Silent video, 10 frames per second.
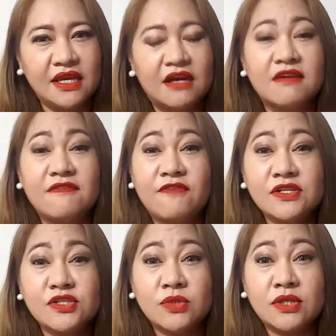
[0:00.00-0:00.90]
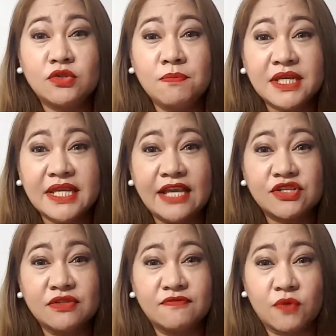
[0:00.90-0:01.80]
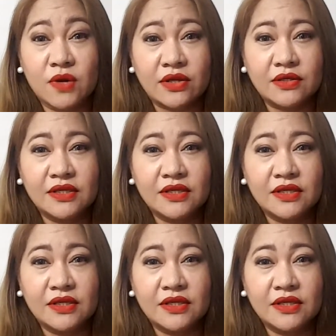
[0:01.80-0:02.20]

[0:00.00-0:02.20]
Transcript: refers to the duplication of work,